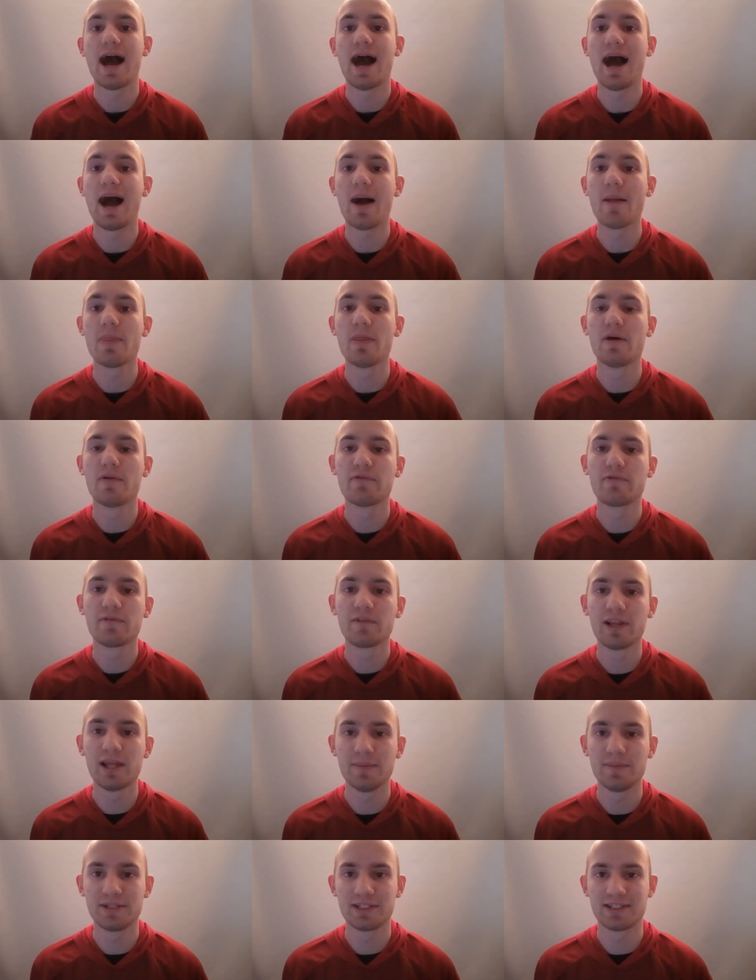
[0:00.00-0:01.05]
On the
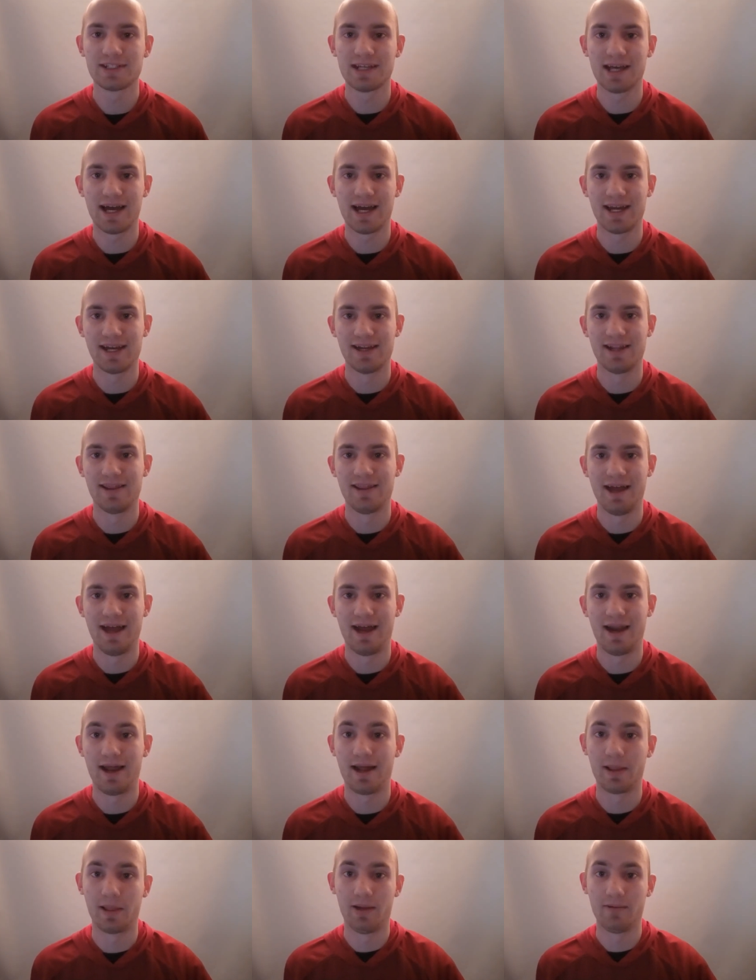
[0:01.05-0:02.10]
flip side of
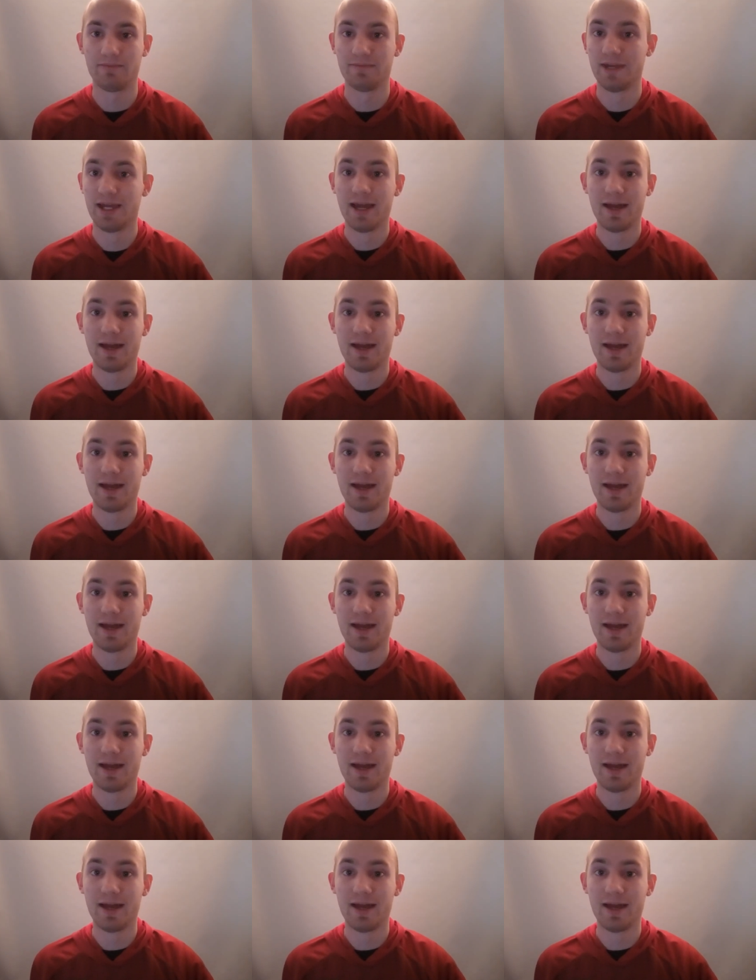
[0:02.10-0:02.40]
that, I've